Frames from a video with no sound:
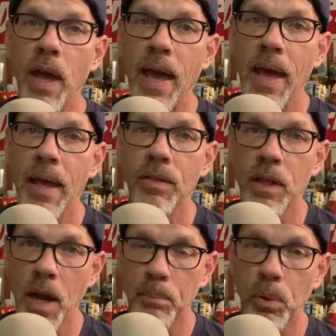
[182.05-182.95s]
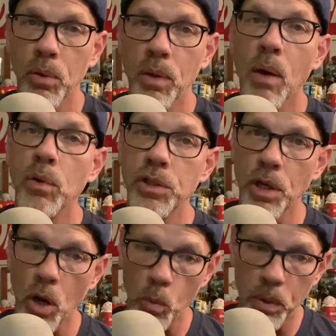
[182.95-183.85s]
and then upload. That. I want you
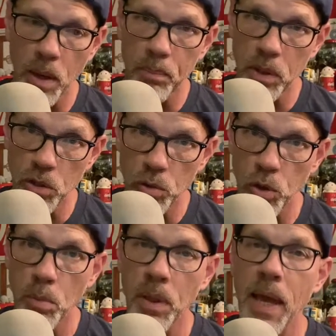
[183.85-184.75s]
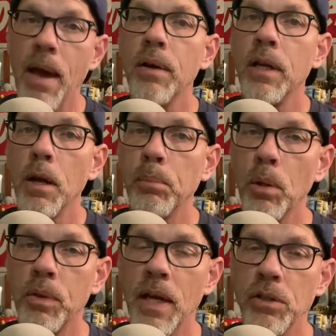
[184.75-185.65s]
to open up a YouTube account and
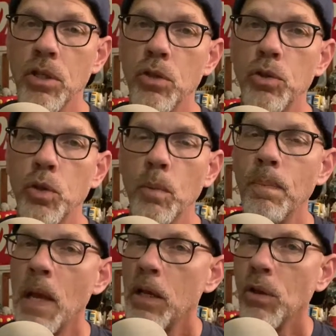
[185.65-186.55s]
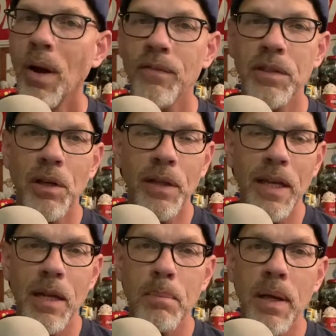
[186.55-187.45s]
upload that to YouTube. You don't have to tell
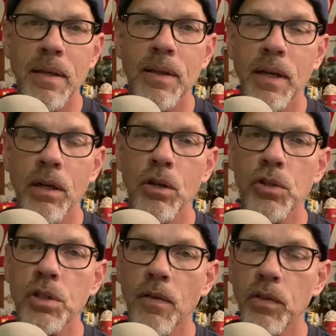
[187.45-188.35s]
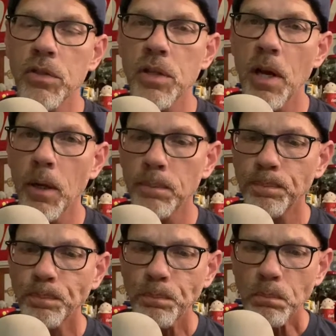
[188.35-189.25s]
anybody that any of your stuff is there
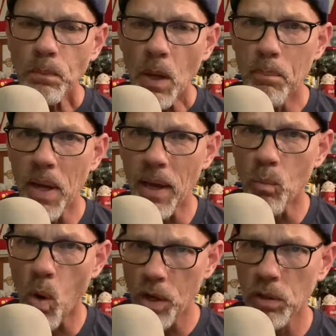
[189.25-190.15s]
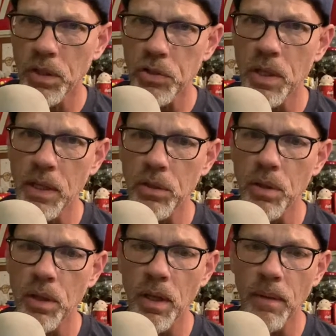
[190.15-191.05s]
but while you're listening to
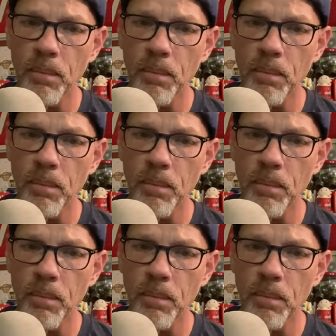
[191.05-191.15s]
the